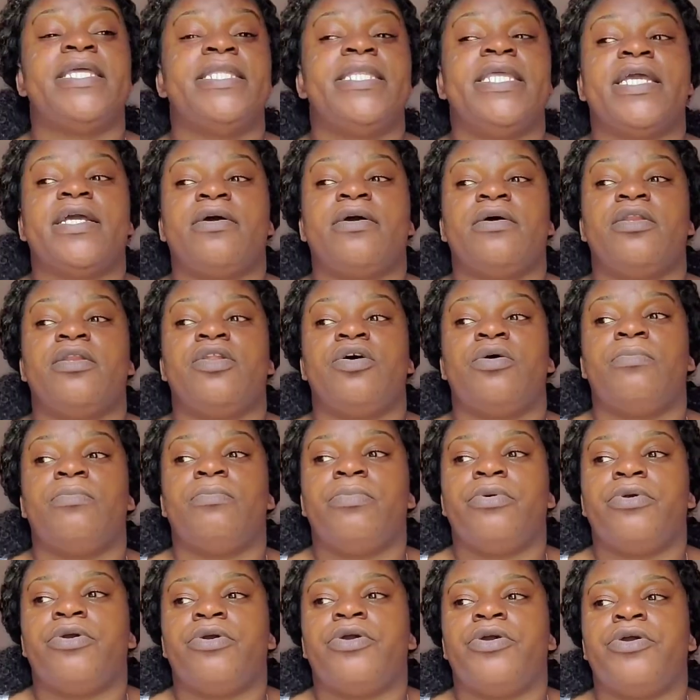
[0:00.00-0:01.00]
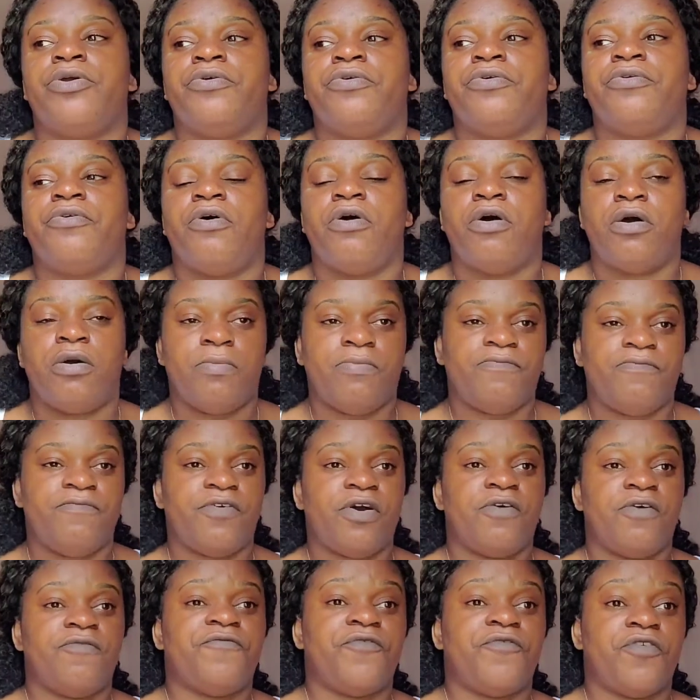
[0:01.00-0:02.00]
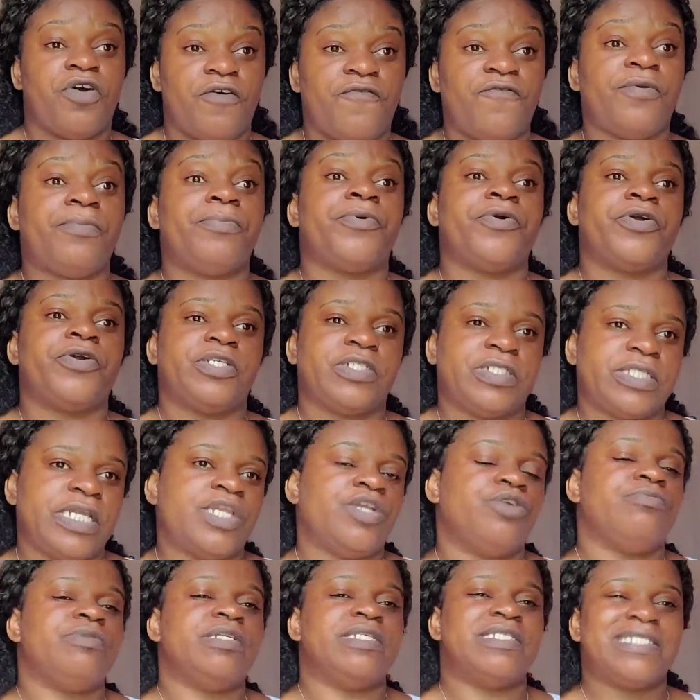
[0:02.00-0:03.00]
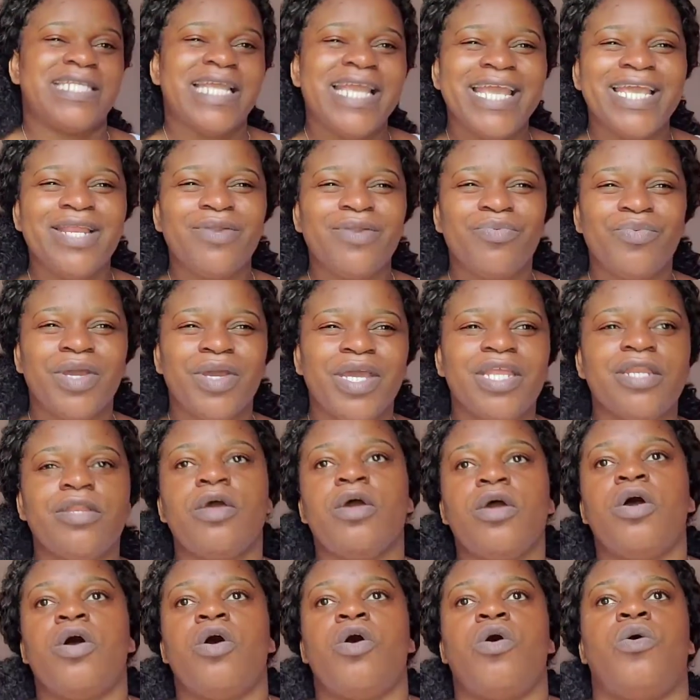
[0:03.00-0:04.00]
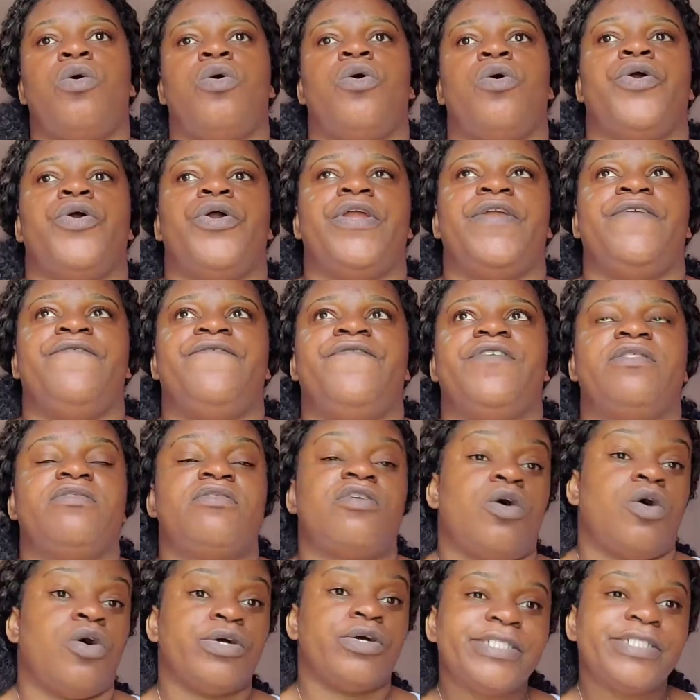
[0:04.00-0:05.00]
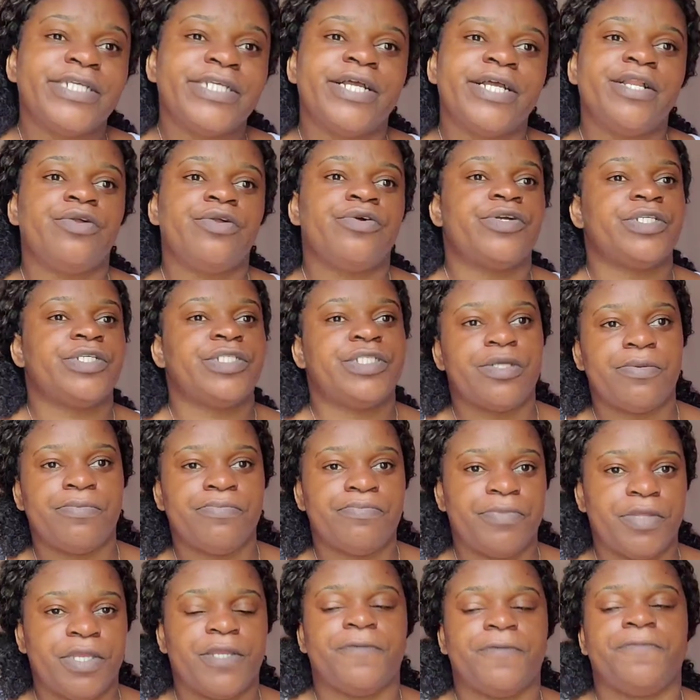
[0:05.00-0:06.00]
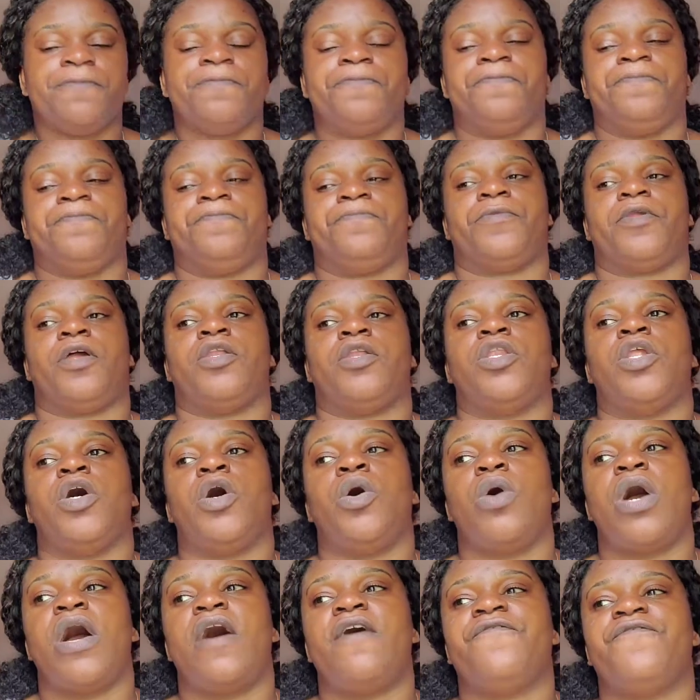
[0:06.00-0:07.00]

So they take a number of a person you'll be staying with, or if it's a hotel or something.